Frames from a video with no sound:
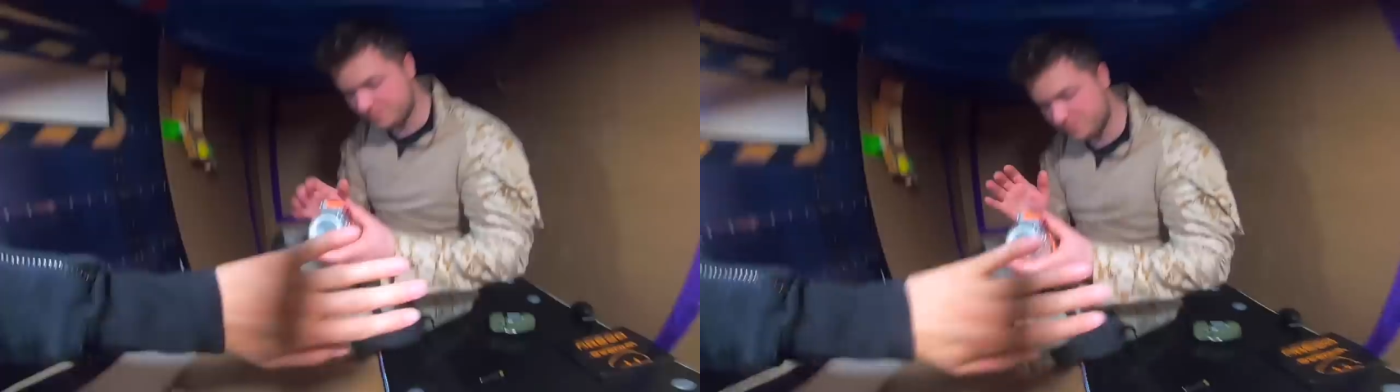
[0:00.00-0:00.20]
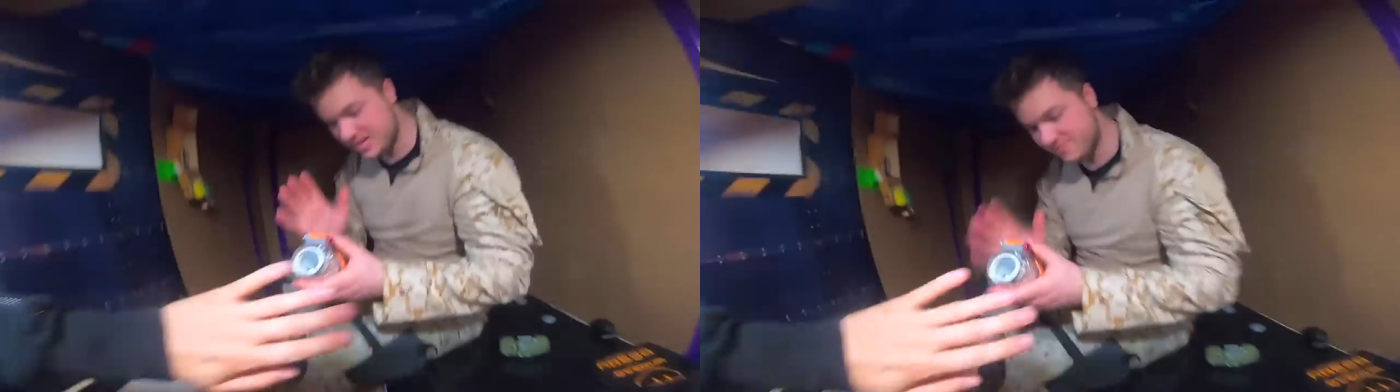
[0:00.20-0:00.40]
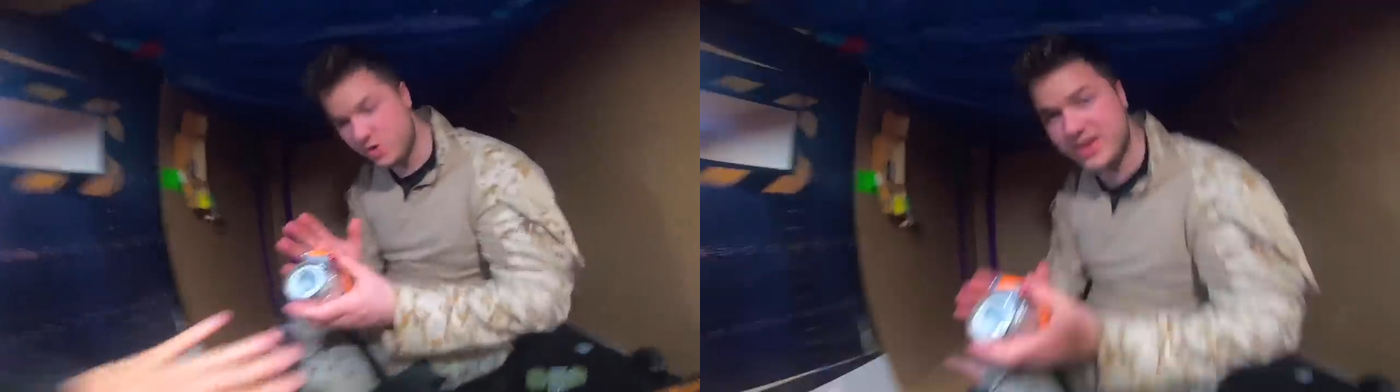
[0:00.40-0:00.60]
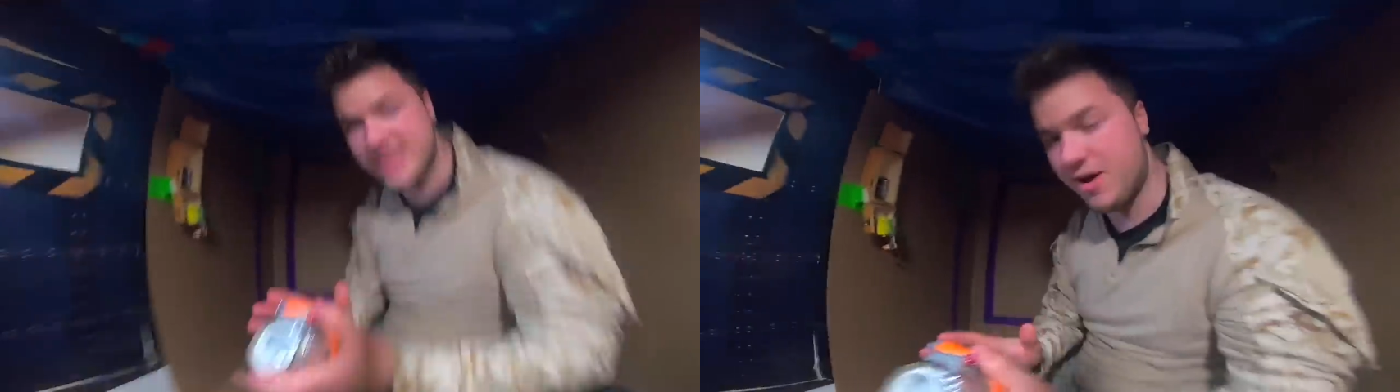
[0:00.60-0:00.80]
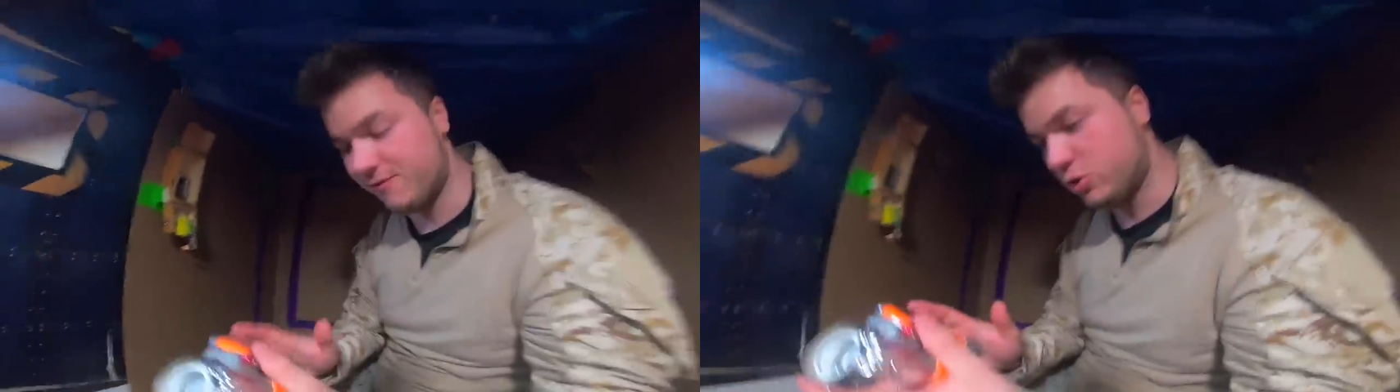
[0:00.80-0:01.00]
I'm being very
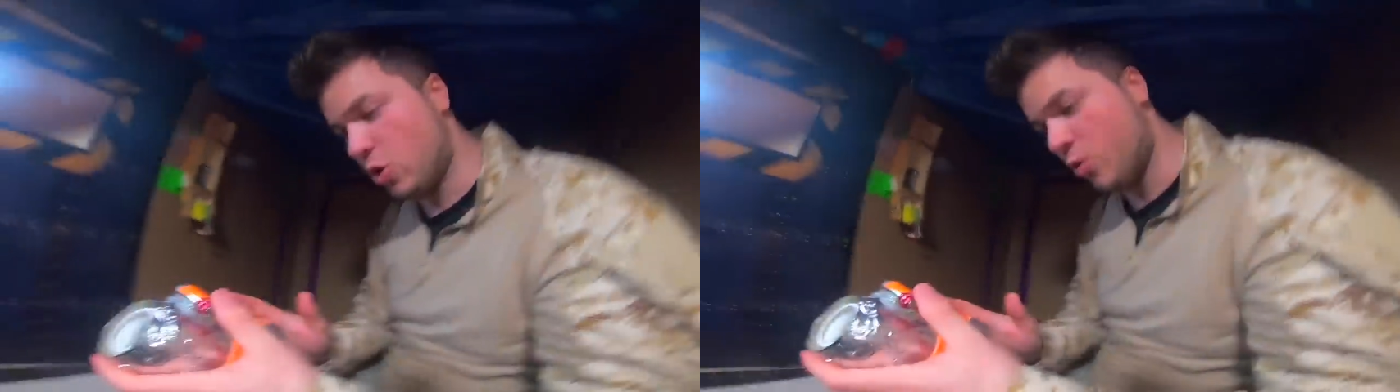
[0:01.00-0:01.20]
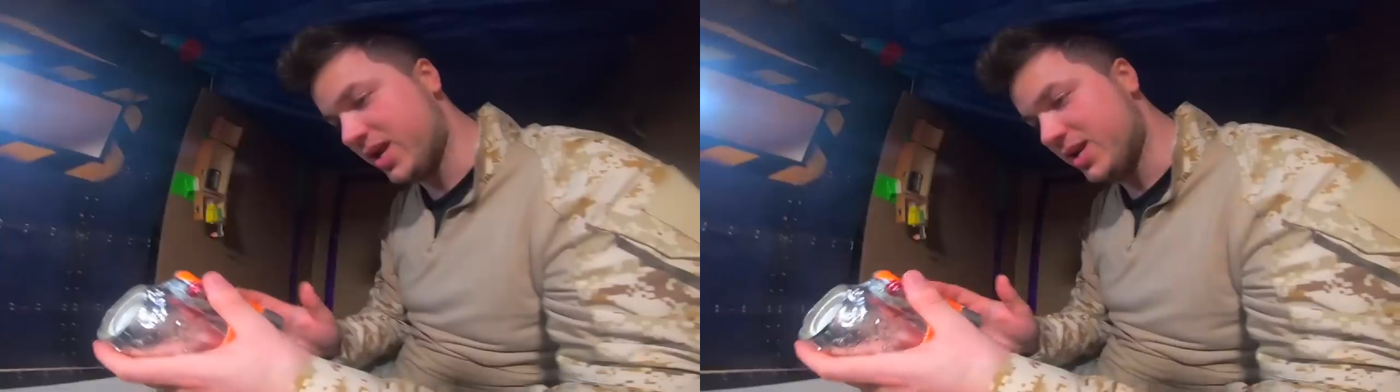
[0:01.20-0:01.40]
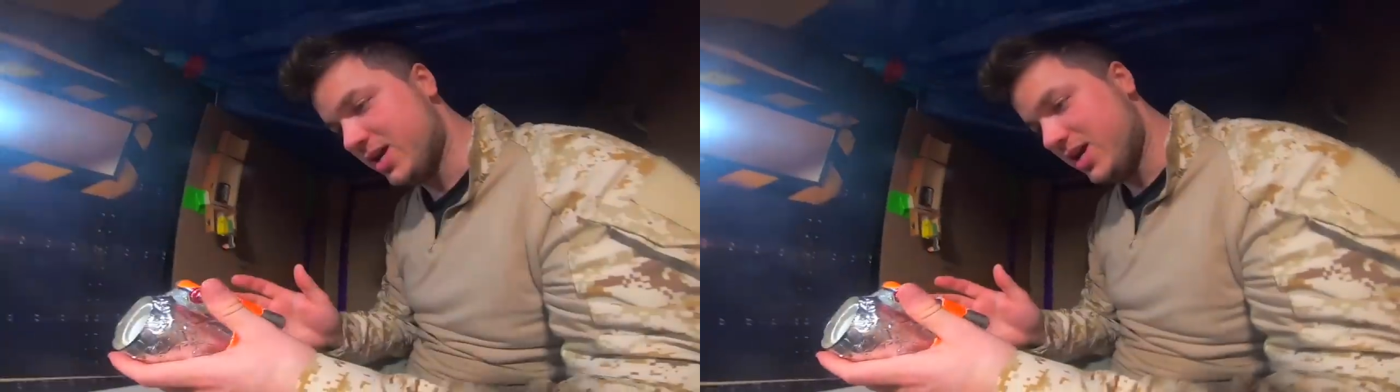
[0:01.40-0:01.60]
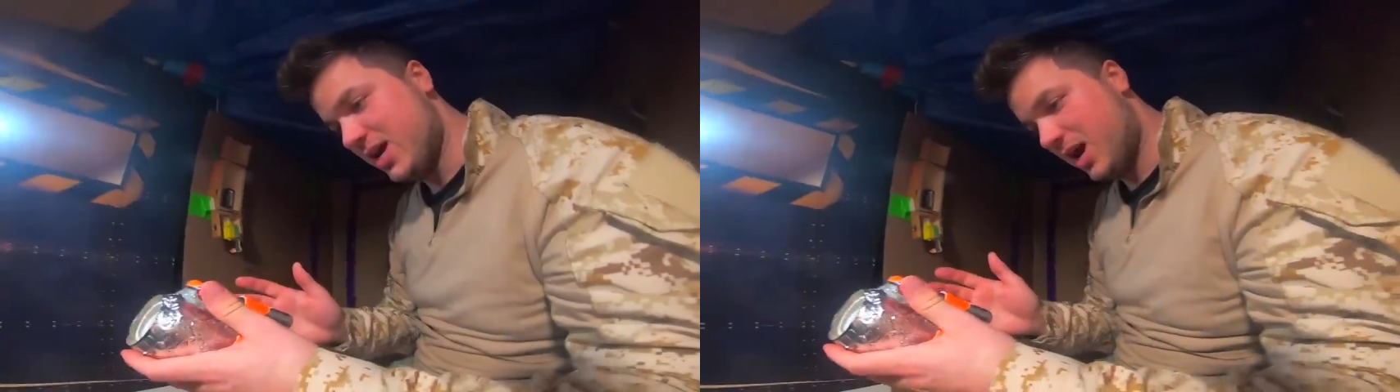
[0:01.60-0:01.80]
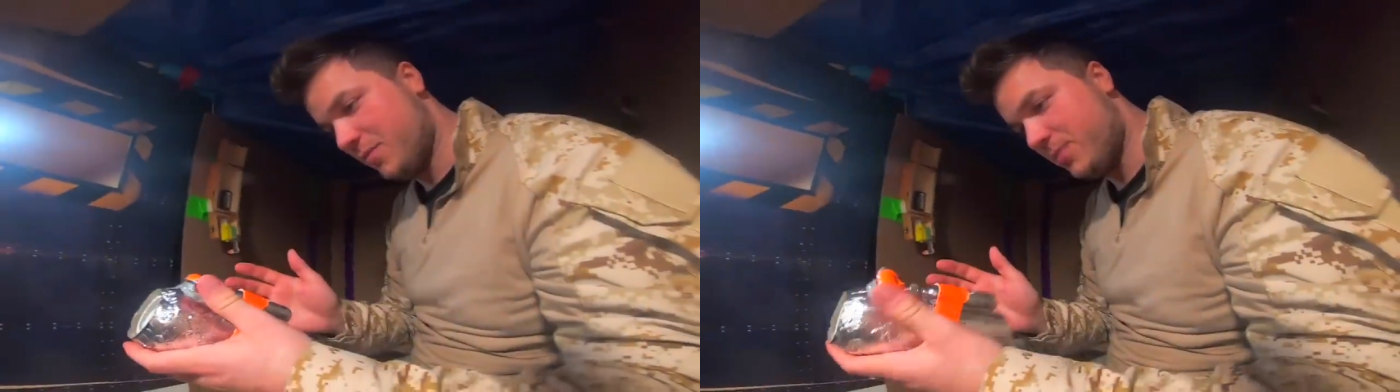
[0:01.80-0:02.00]
careful, Logan.
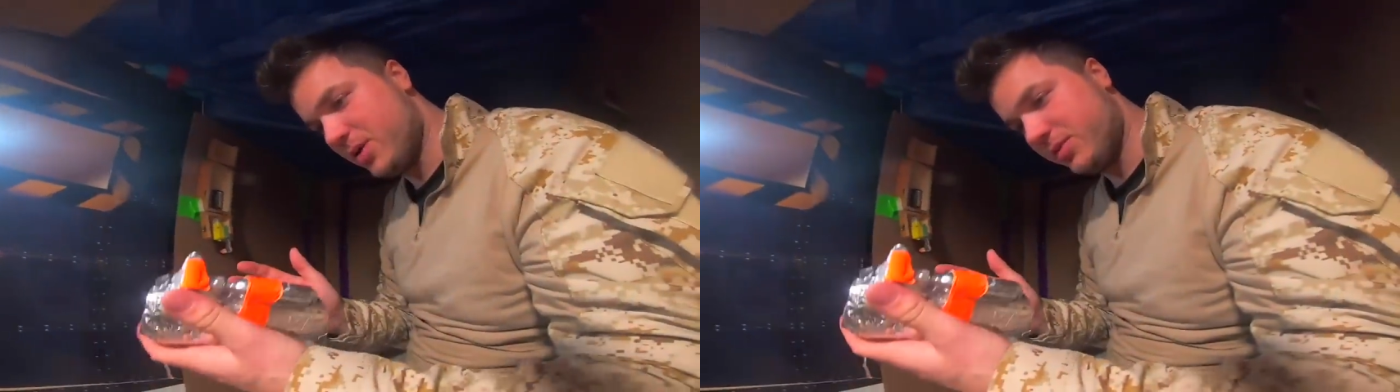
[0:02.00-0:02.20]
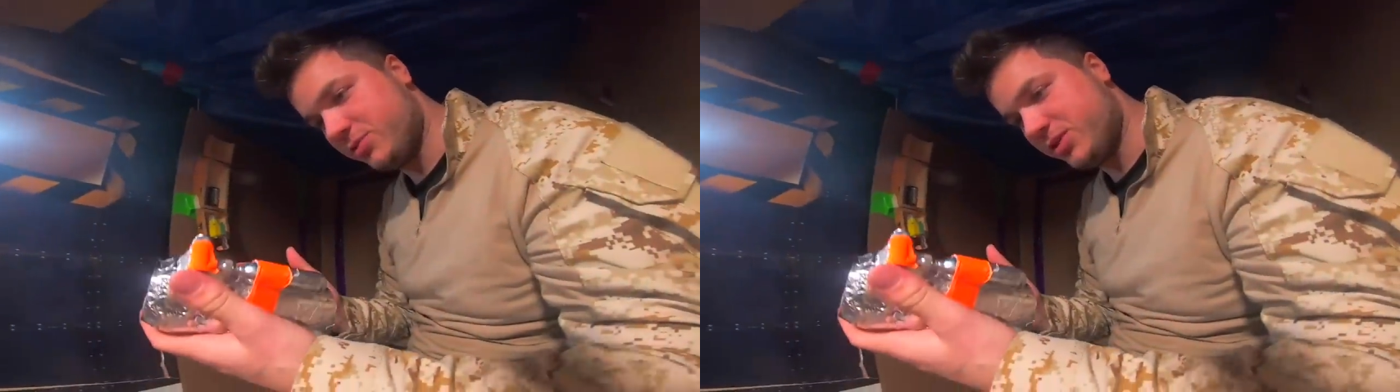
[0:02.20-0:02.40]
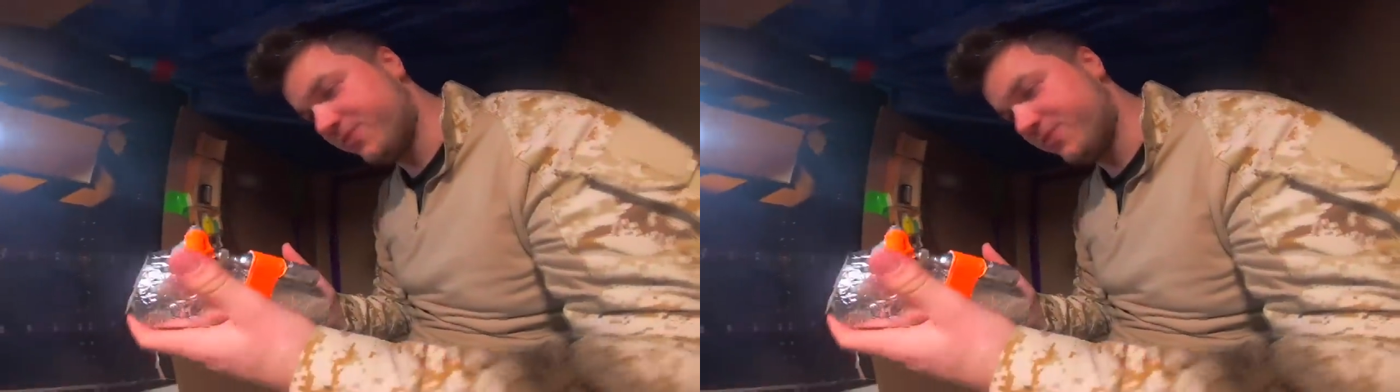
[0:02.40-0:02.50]
I might be able to use